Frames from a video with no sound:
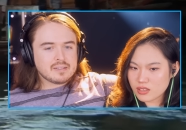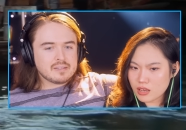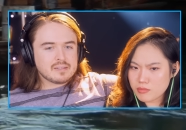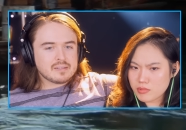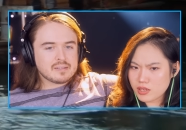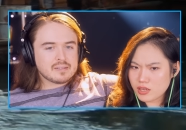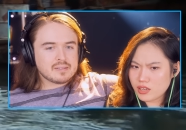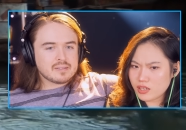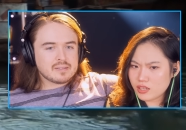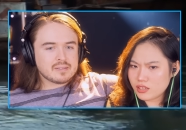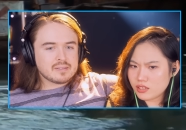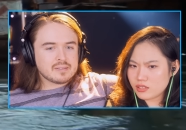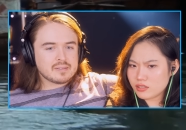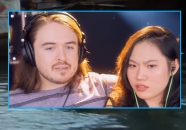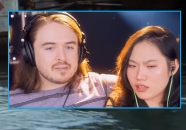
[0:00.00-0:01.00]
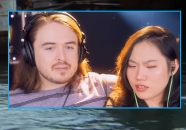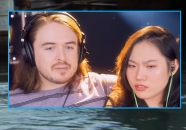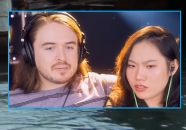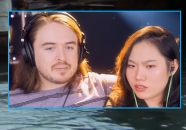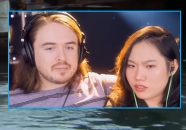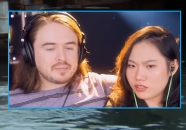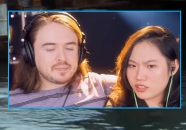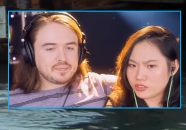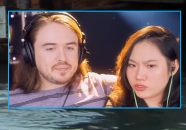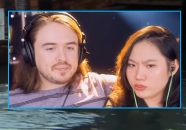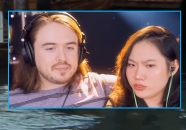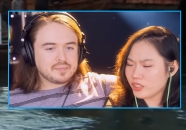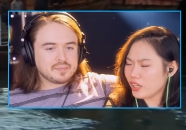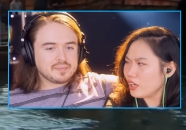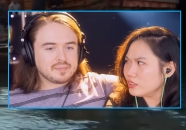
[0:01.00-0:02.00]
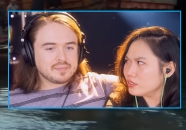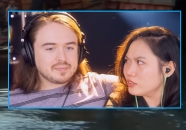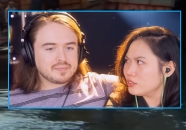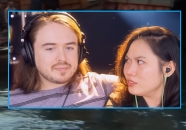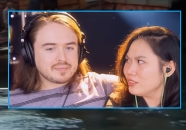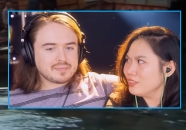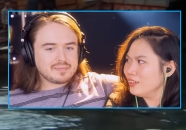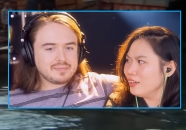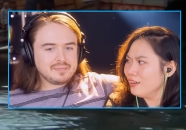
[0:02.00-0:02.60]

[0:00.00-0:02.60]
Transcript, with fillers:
Speaker 1: I mean, he does all his suitcase?